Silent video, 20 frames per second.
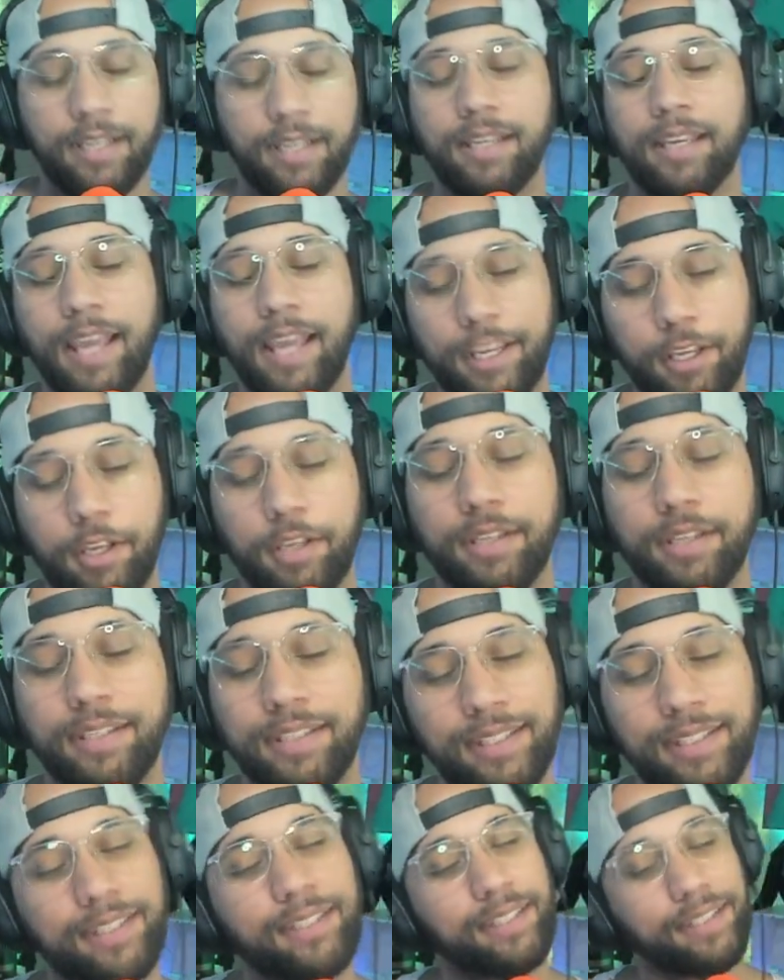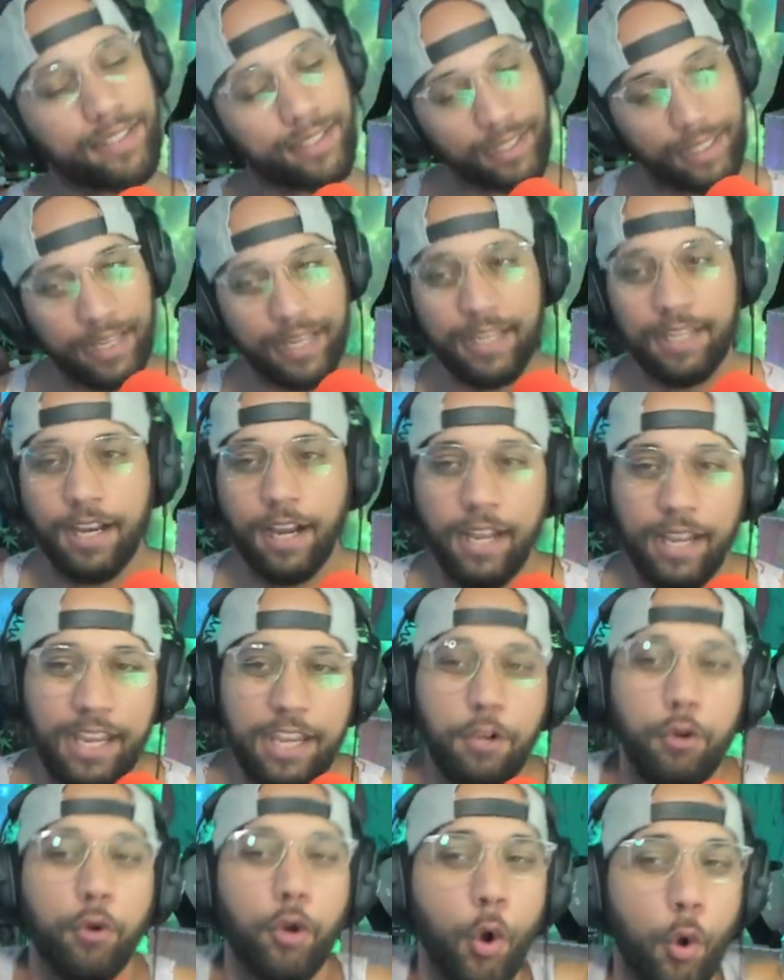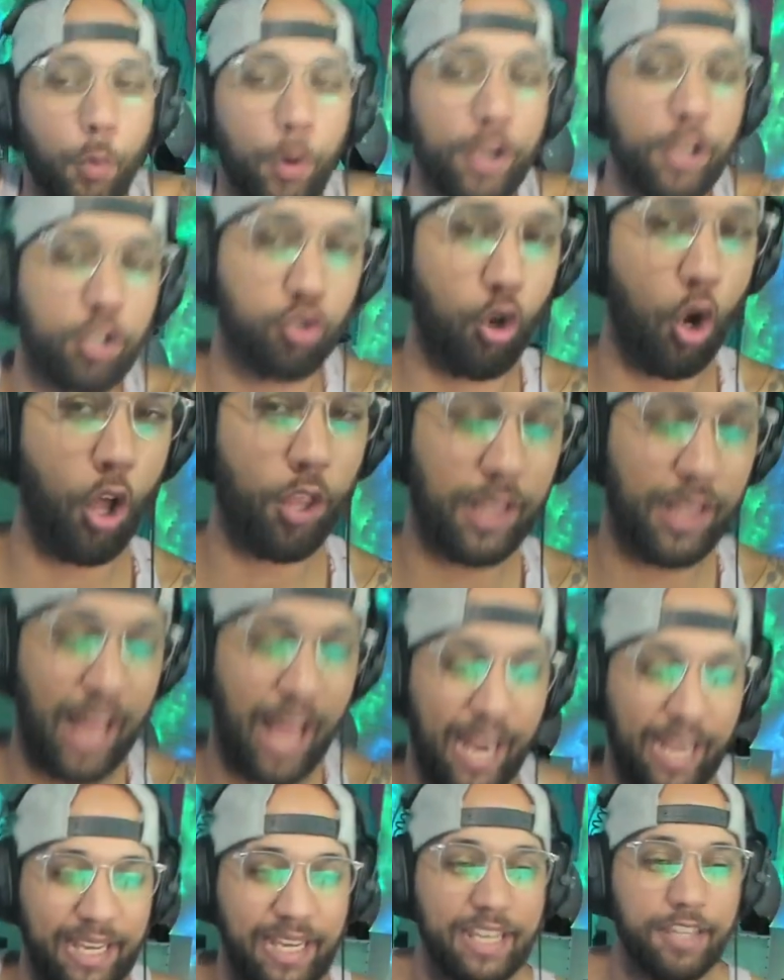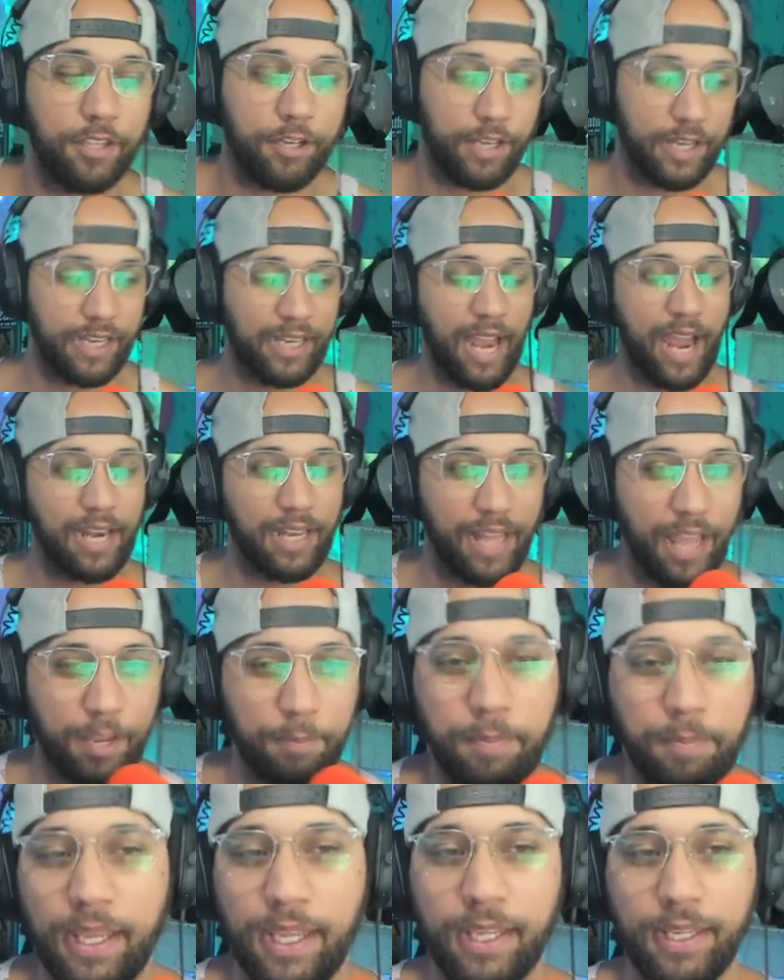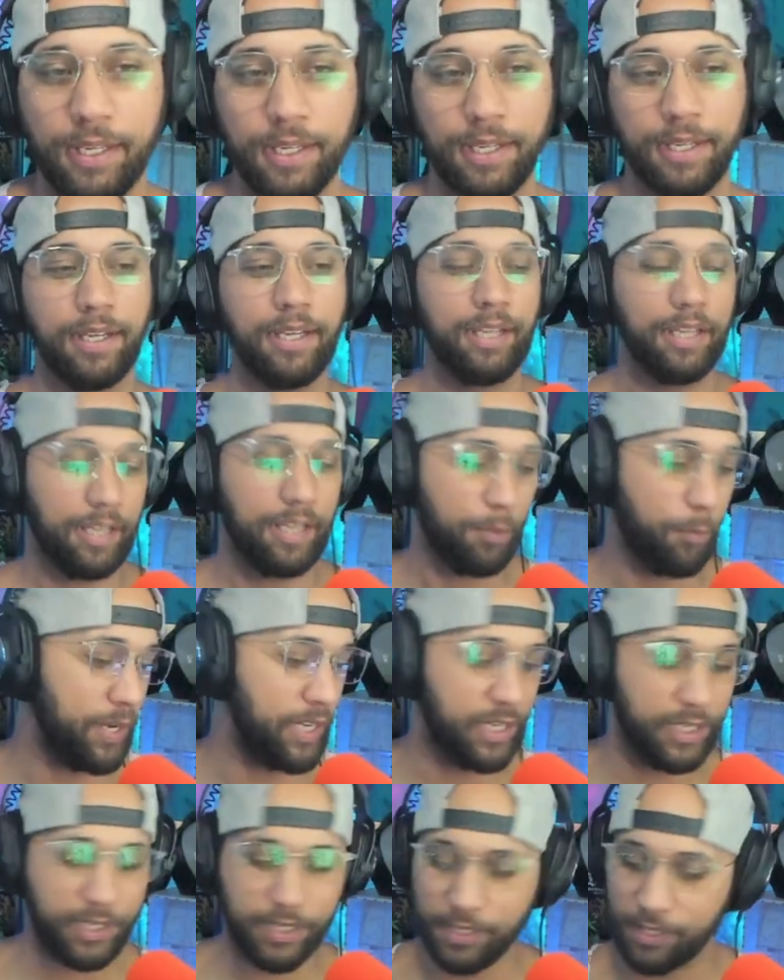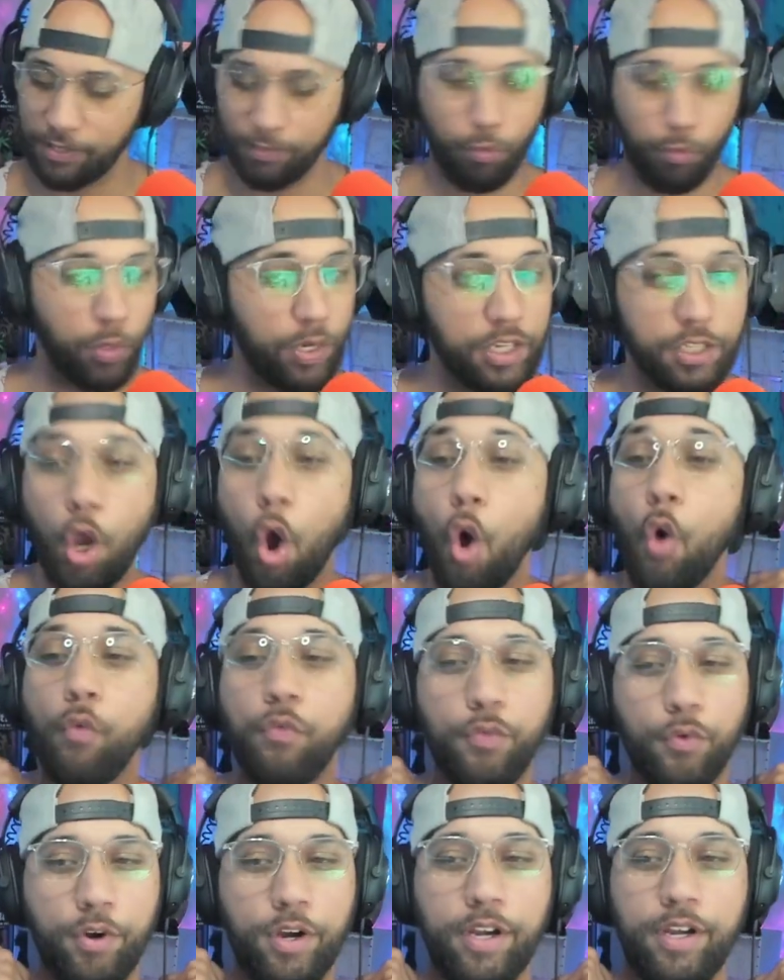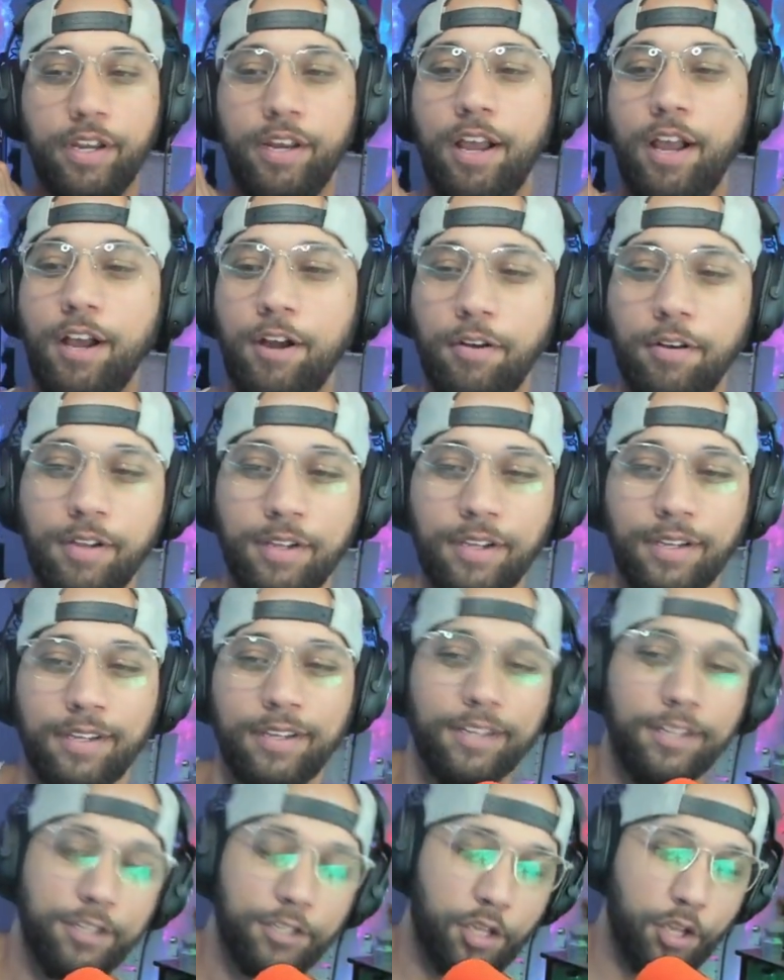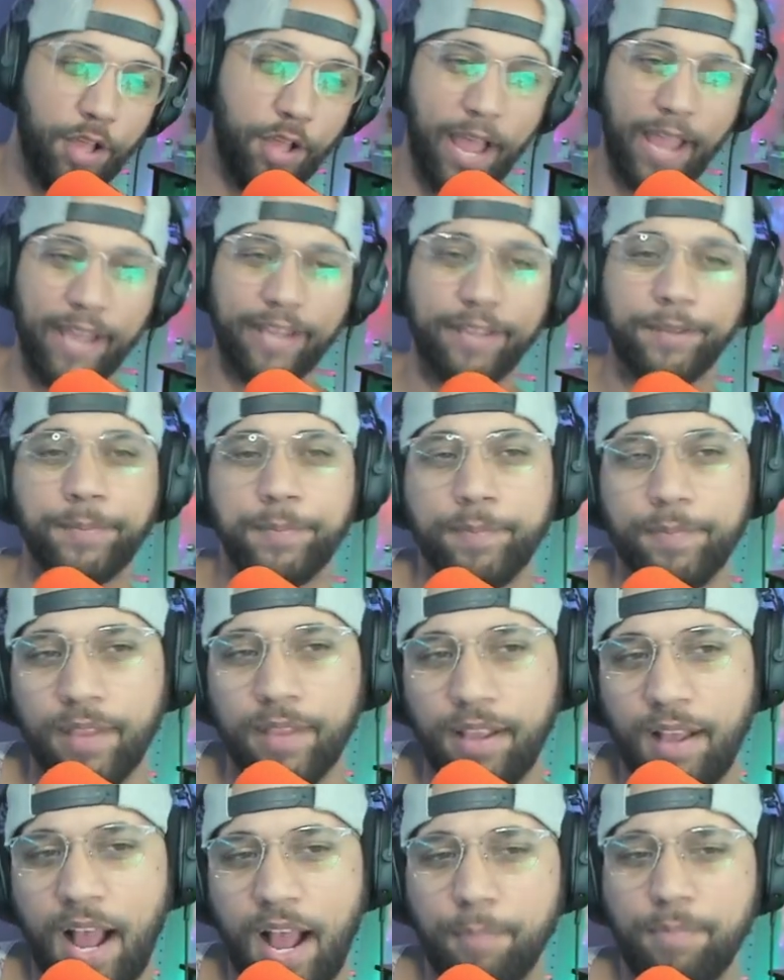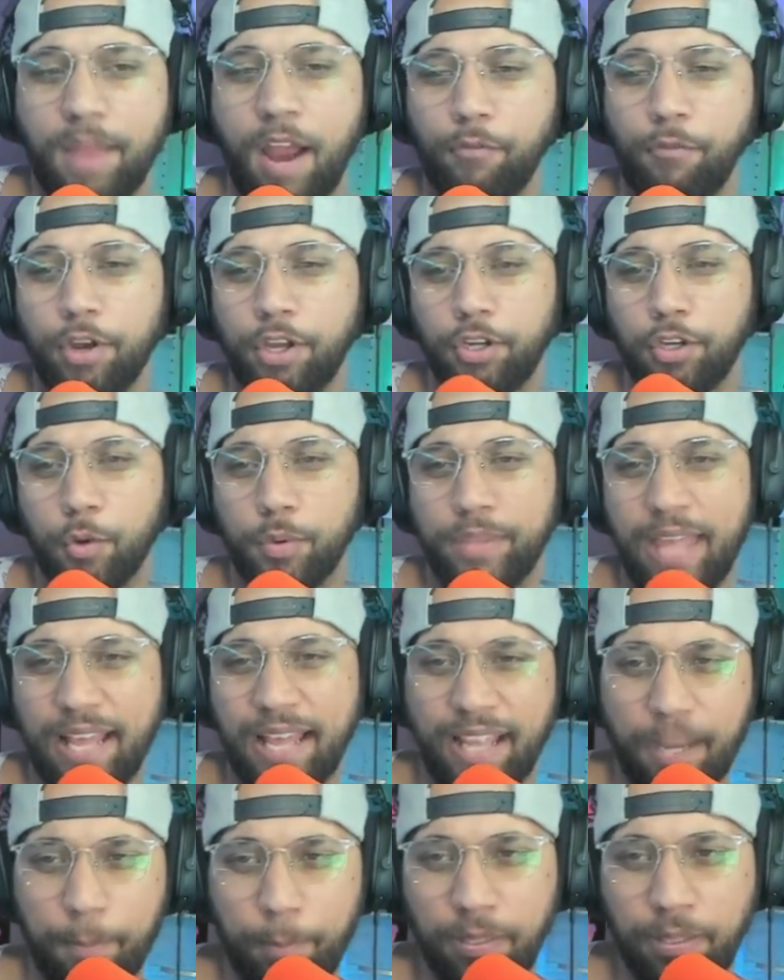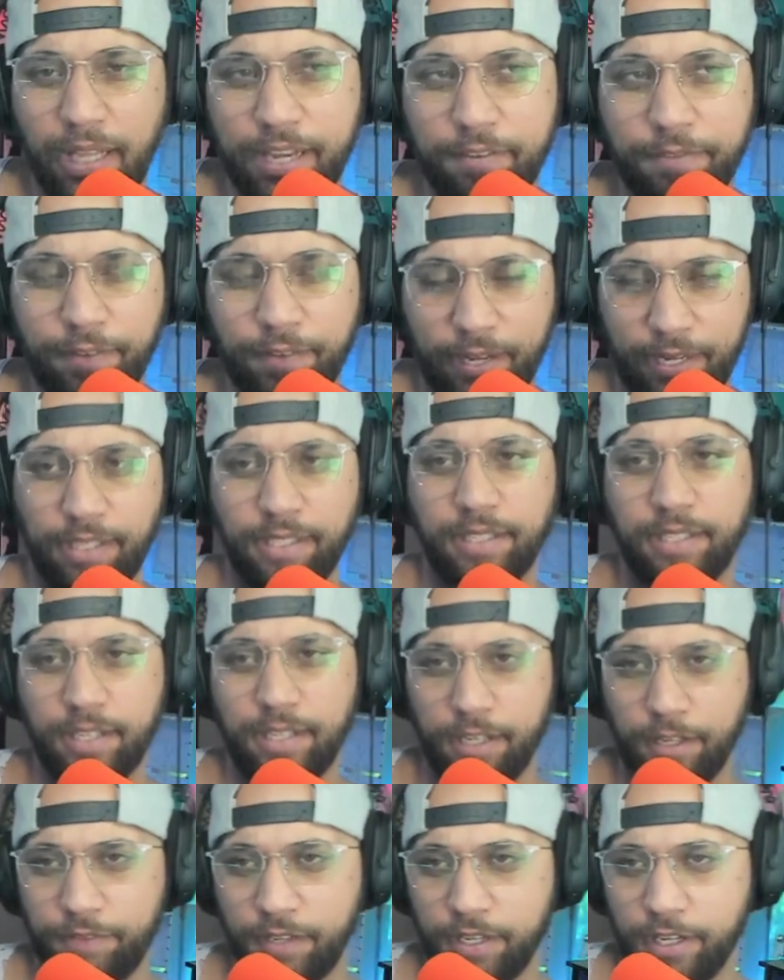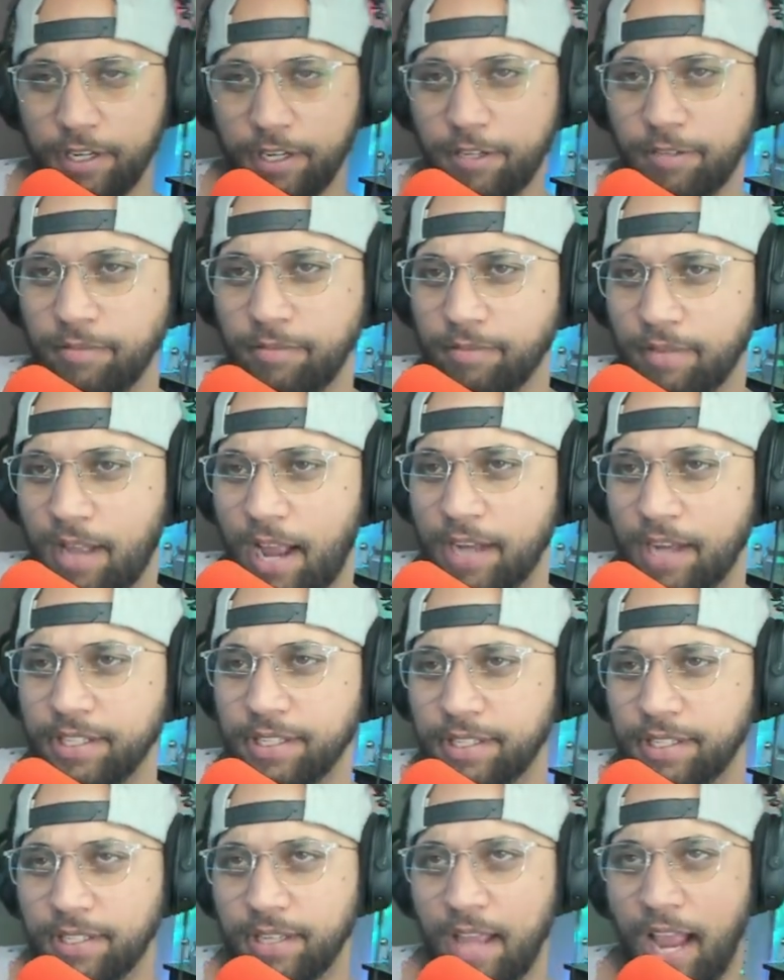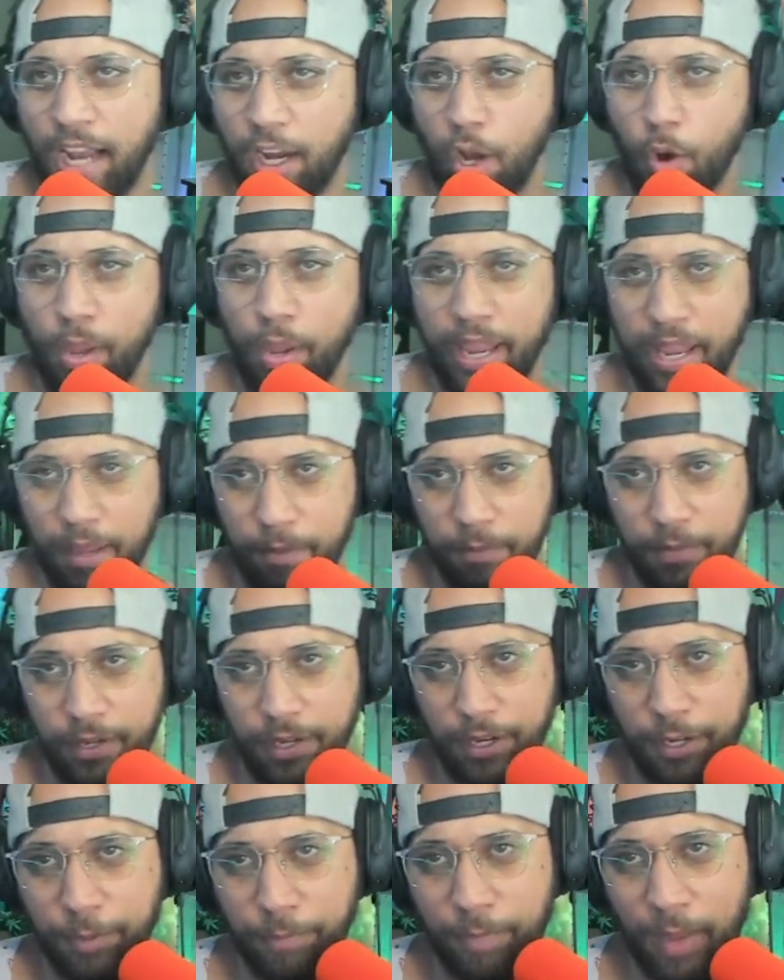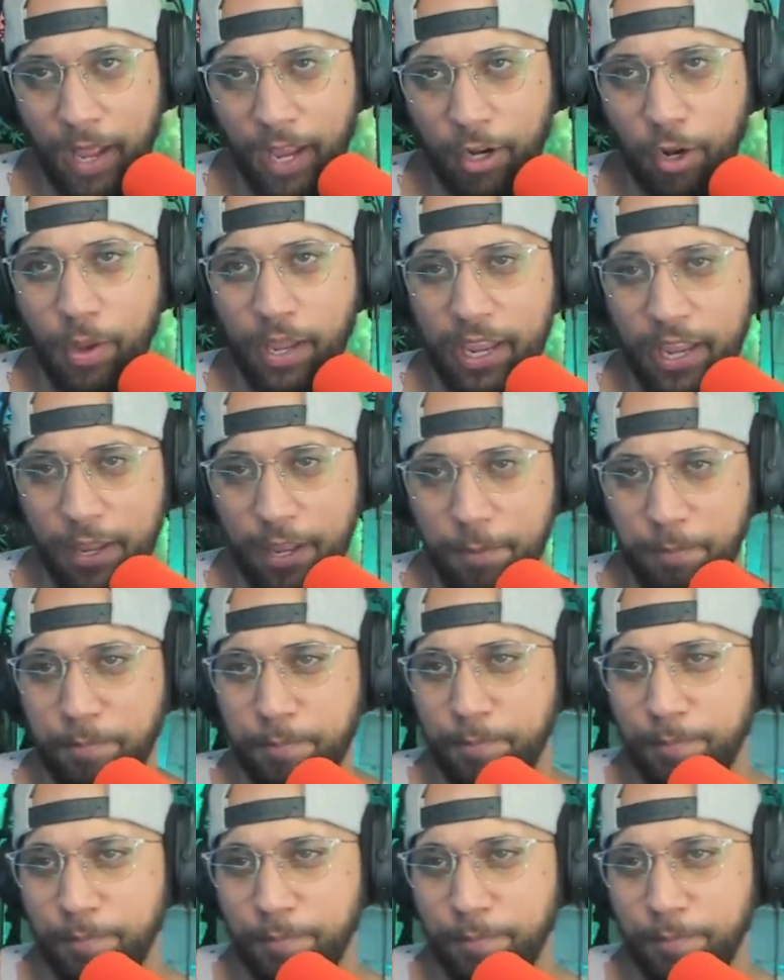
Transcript: it can, he don't he don't know where to draw the line either. He kind of like me. We just we just go for it, you know. So like I'm not really good with that like play fight and stuff, you know. I just I go ham, you know. I go ham.